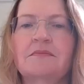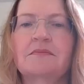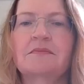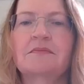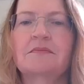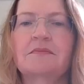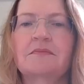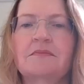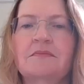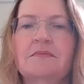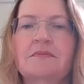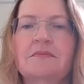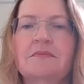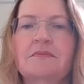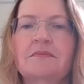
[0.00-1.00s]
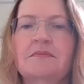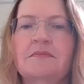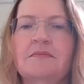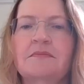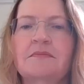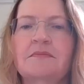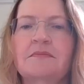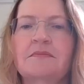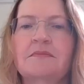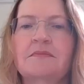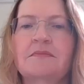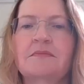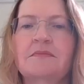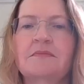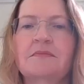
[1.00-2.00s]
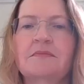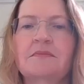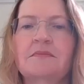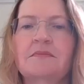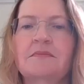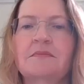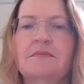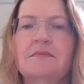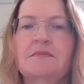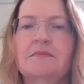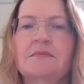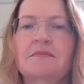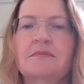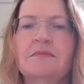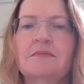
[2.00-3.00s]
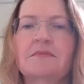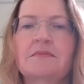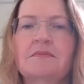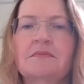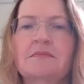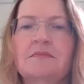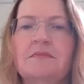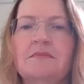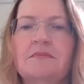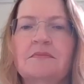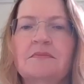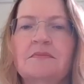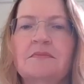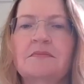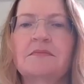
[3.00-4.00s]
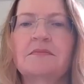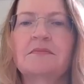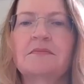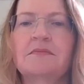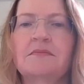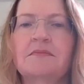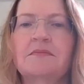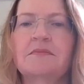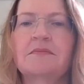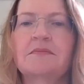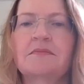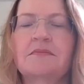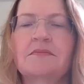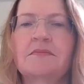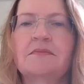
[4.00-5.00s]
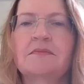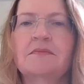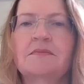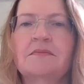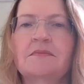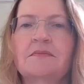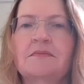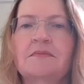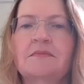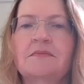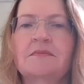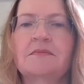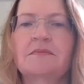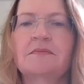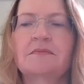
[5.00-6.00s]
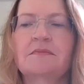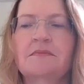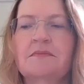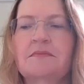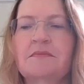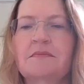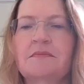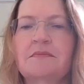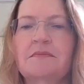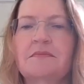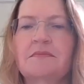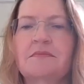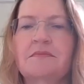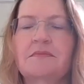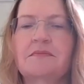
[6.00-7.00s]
(not speaking)